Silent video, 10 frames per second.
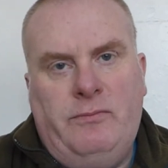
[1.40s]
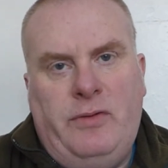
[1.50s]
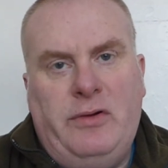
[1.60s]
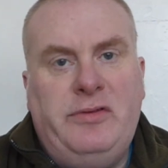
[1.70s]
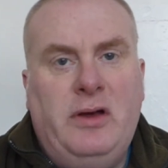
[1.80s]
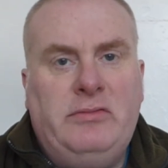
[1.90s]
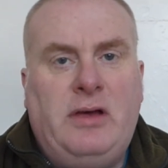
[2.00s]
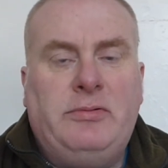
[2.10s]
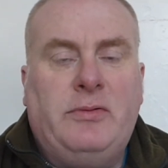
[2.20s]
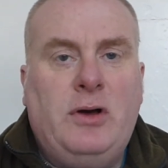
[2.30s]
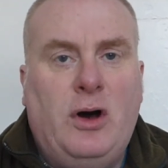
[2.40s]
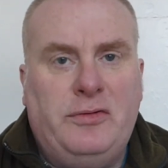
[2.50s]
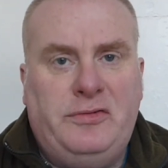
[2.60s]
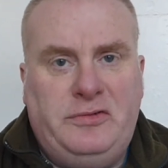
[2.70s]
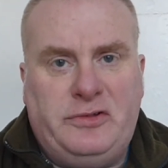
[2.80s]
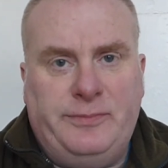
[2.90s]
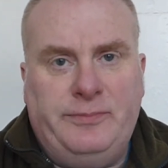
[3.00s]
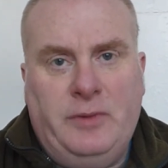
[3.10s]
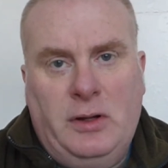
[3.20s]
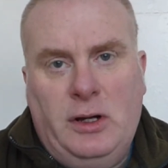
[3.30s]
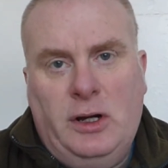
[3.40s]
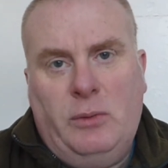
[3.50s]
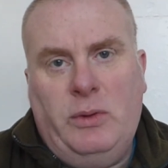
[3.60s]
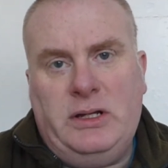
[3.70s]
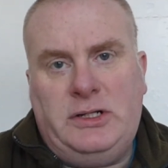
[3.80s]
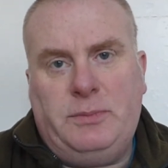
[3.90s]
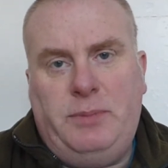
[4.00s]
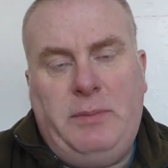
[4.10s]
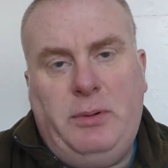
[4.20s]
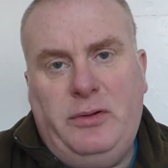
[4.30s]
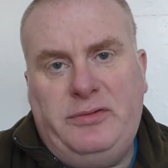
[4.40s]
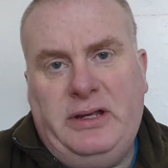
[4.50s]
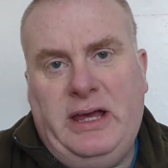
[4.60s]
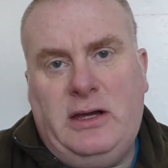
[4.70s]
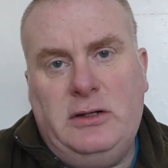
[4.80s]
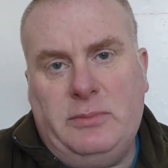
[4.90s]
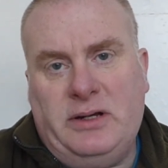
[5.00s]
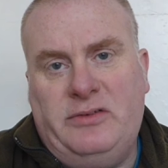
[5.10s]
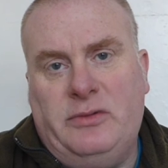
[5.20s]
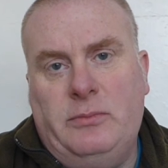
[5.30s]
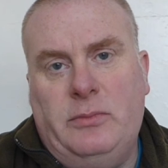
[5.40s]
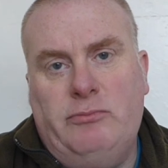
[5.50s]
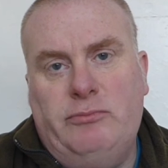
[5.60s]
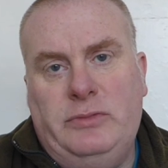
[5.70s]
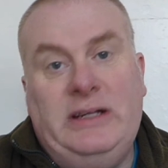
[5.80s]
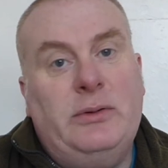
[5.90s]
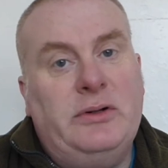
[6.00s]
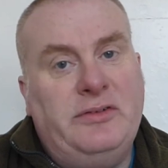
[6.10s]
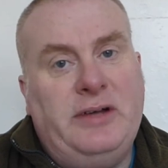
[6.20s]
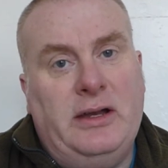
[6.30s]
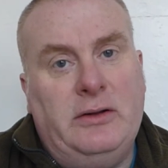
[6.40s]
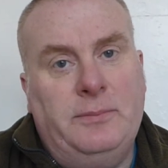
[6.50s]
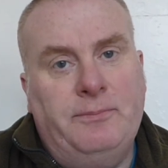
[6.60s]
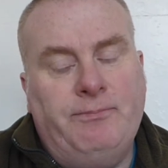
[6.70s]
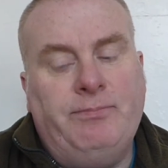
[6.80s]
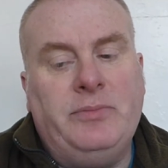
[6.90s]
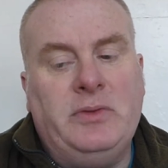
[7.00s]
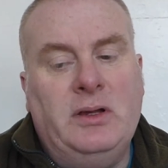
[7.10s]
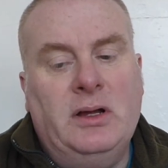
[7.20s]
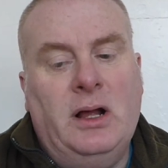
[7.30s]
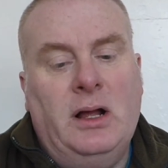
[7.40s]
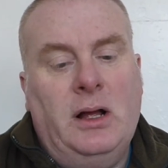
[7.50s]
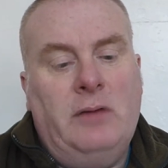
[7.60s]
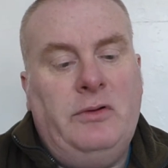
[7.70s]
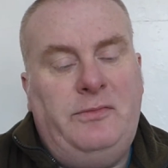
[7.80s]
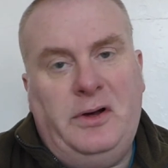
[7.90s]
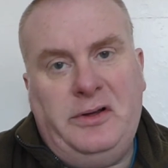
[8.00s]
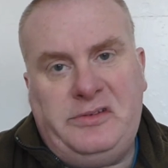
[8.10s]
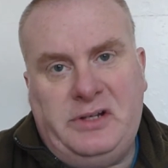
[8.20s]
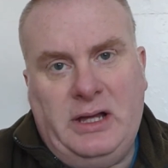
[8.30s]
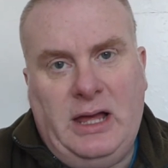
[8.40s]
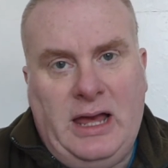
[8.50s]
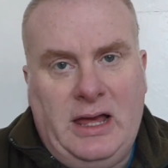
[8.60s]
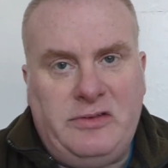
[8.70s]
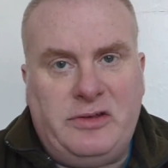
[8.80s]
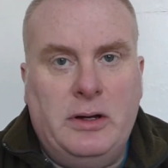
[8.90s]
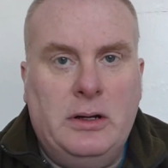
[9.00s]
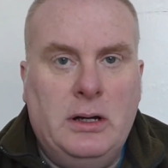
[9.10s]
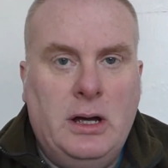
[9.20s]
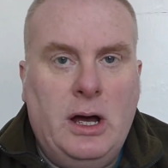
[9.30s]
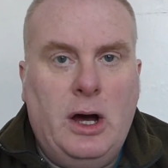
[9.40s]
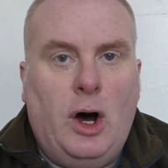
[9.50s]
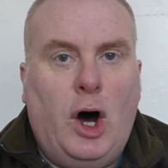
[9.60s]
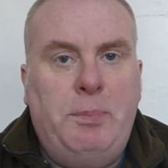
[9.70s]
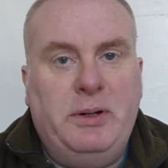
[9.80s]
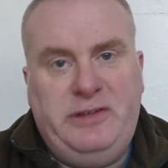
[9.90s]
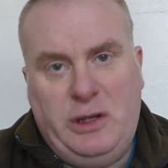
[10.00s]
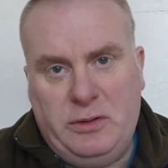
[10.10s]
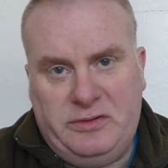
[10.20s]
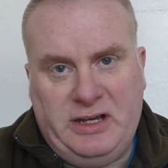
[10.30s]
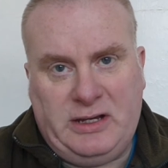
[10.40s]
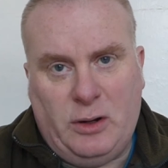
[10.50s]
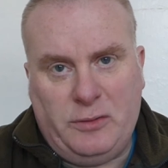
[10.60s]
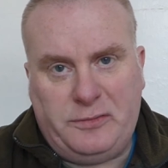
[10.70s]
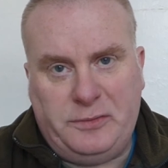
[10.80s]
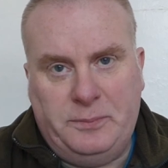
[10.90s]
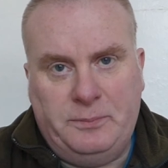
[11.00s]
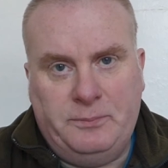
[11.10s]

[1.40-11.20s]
There are certain types of costs which people who study economics need to understand. The first is opportunity cost.